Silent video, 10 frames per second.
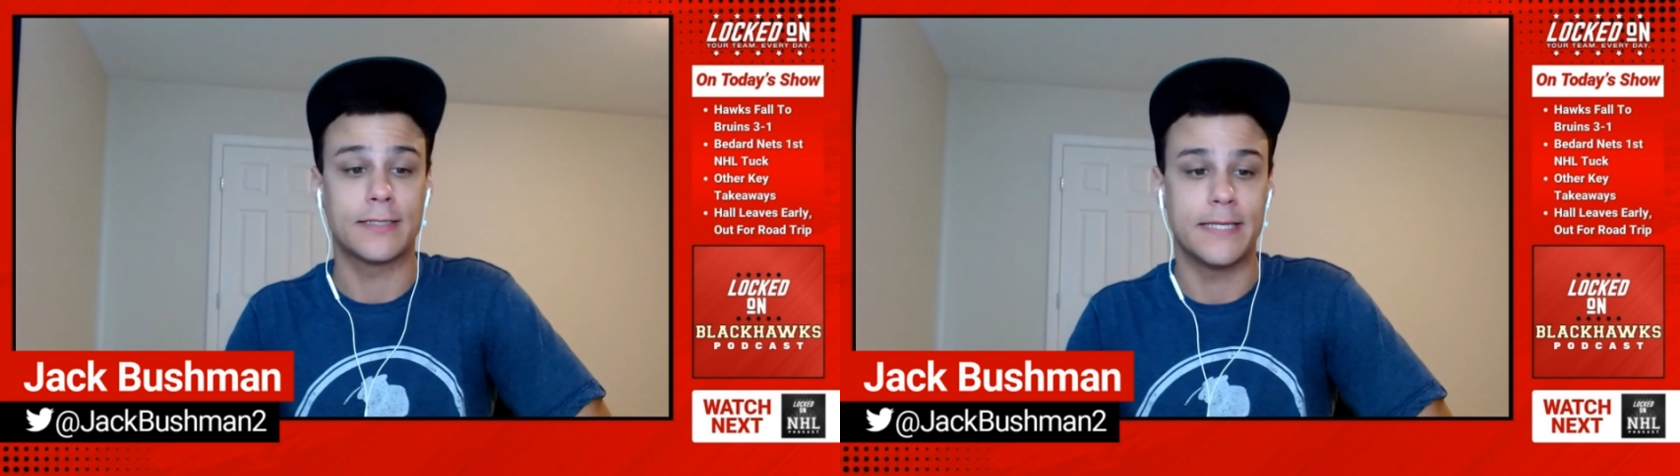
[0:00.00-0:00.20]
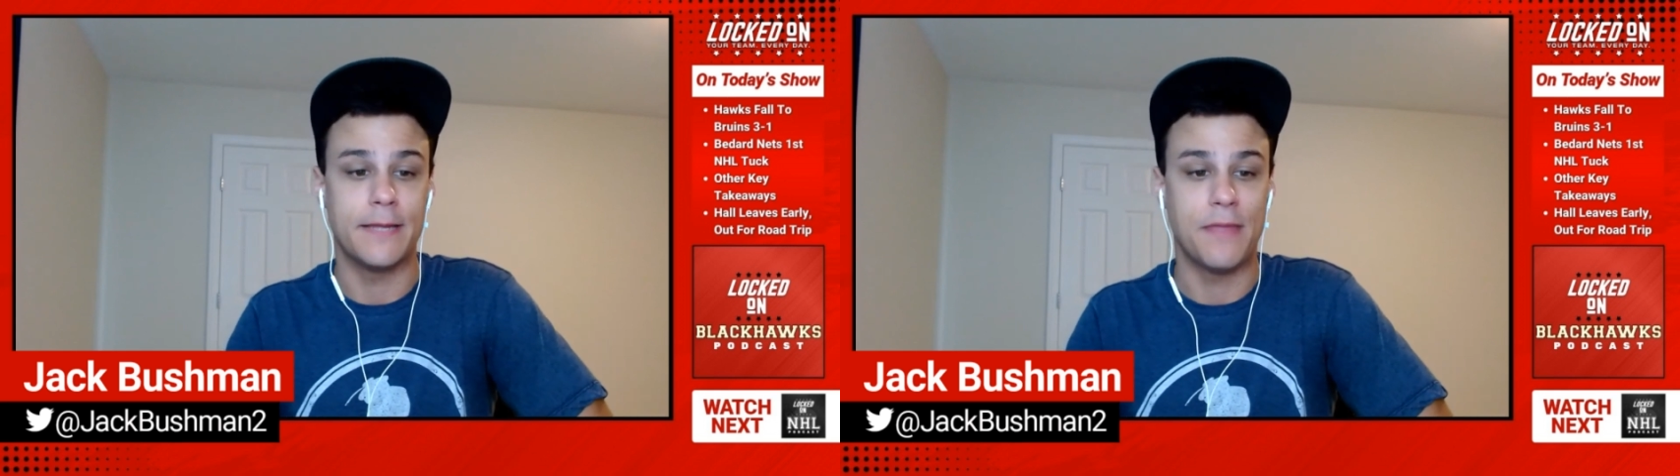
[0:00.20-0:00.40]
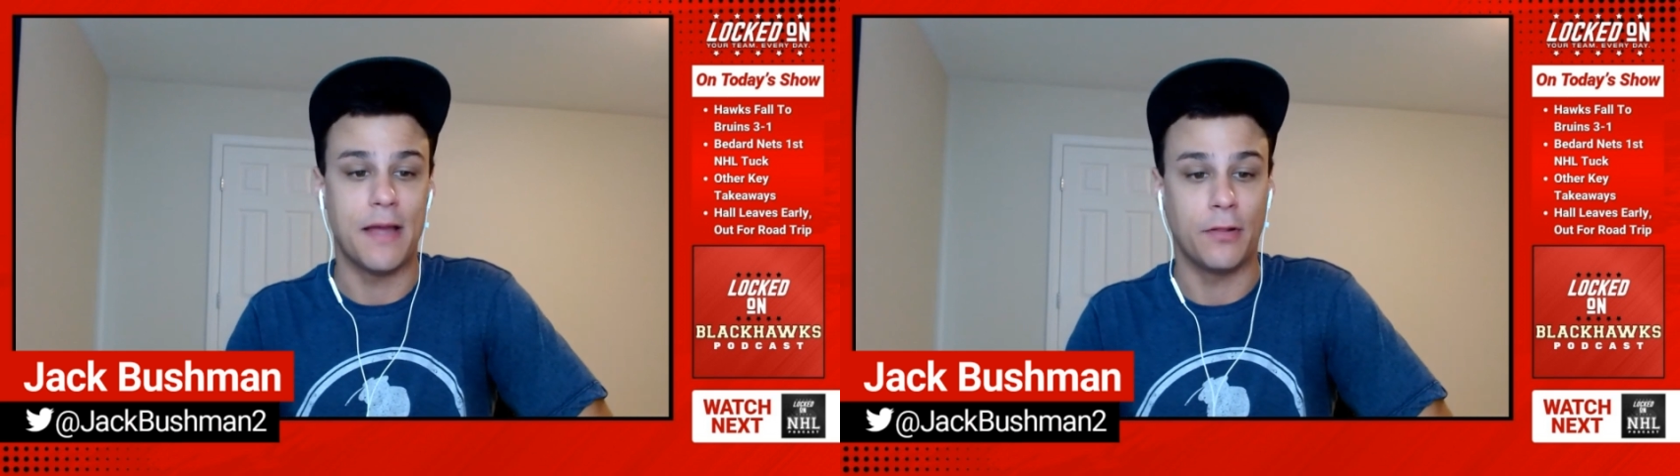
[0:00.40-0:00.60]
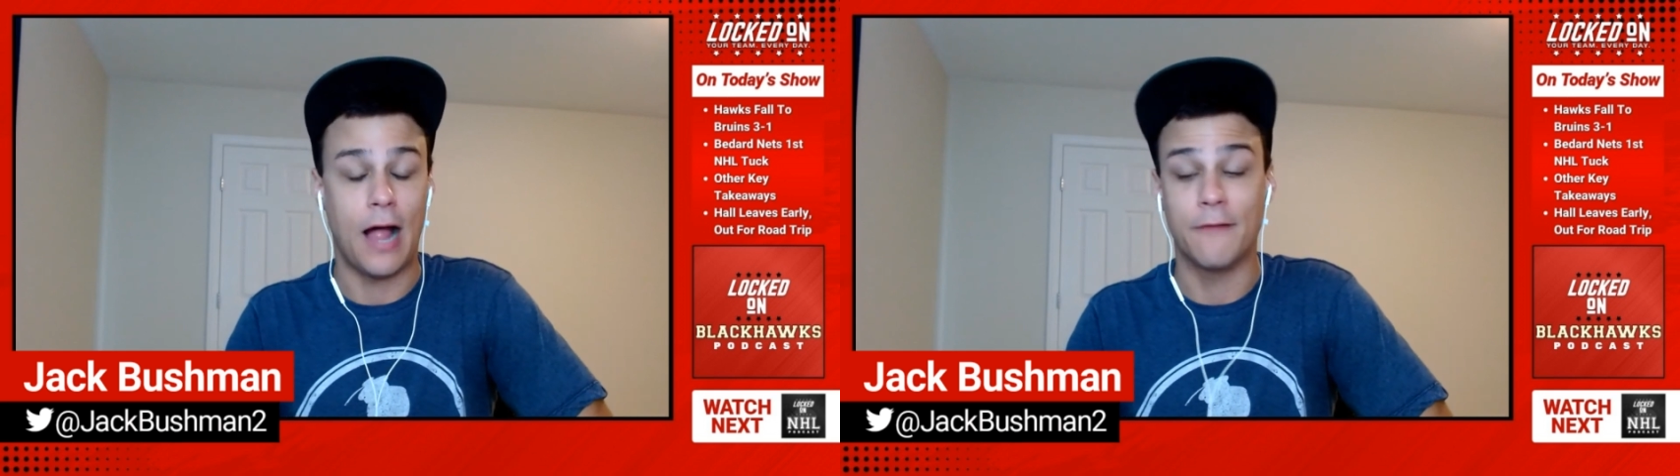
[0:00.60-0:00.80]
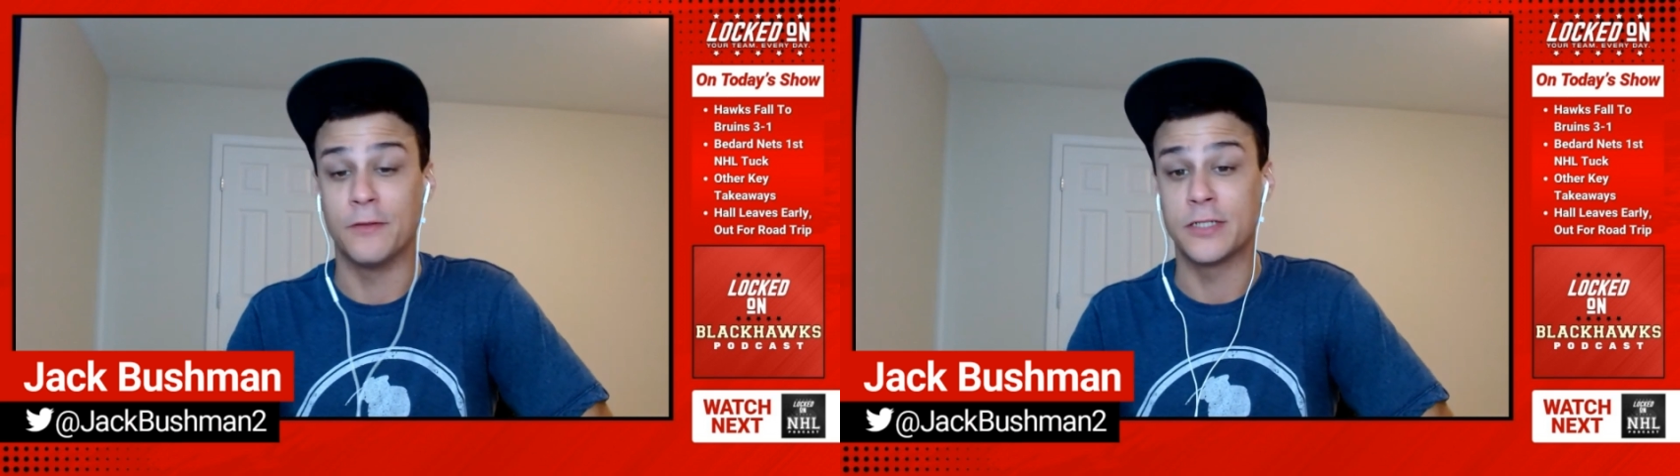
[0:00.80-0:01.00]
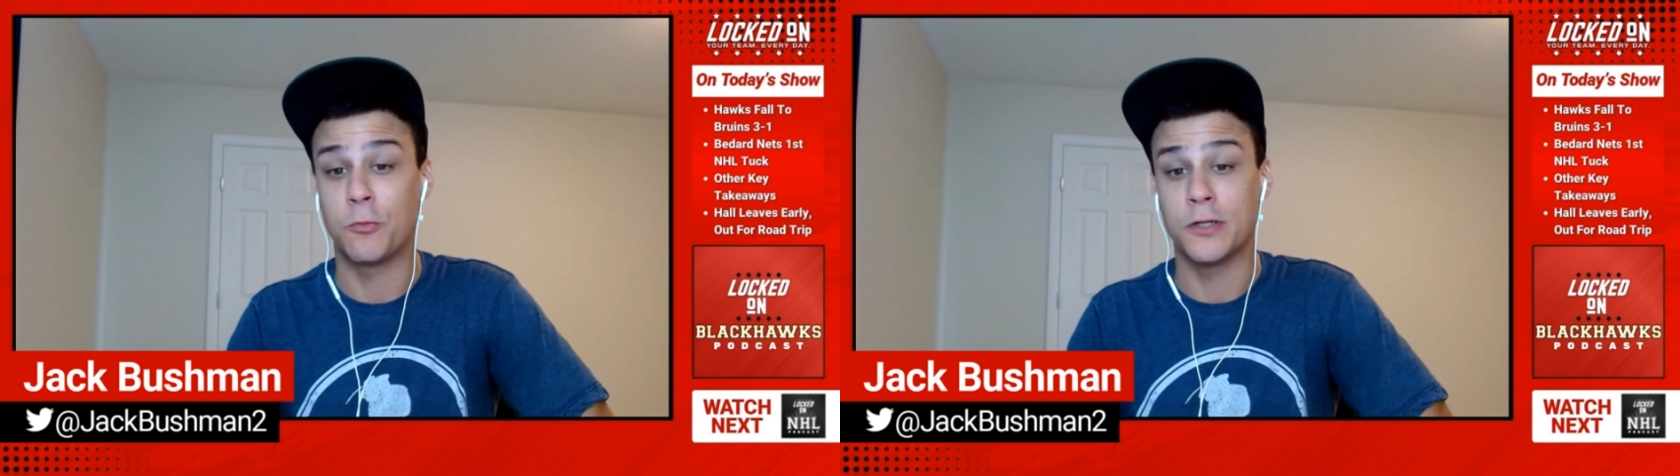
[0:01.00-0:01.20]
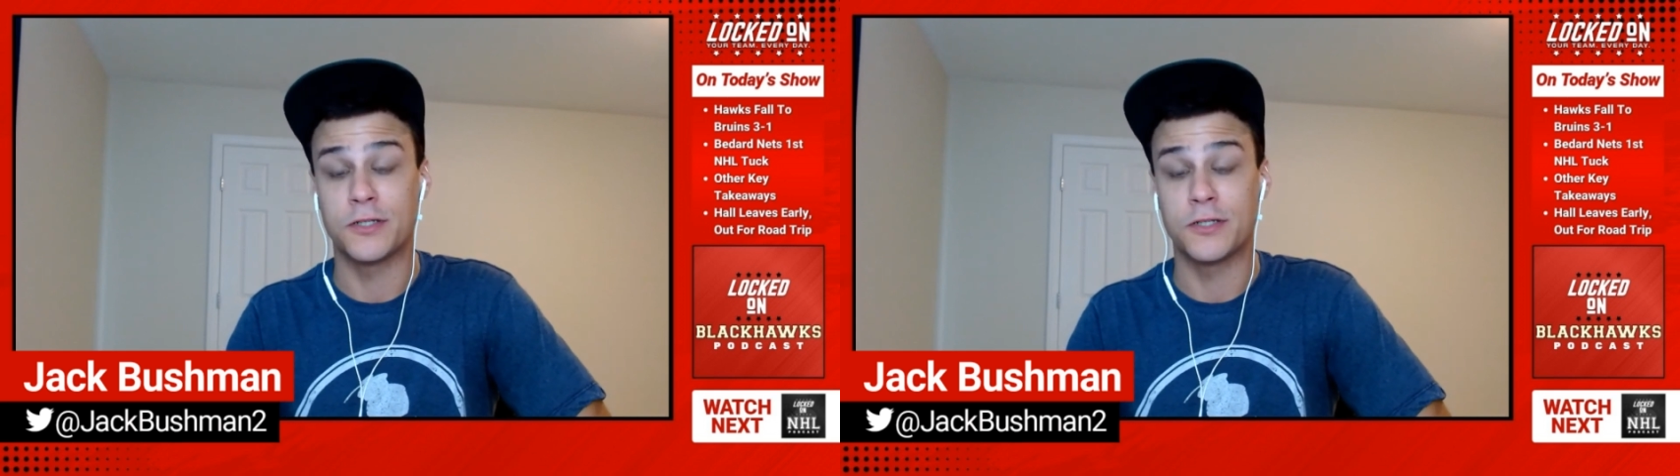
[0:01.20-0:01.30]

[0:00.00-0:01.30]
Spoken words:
to keep them alive in this one.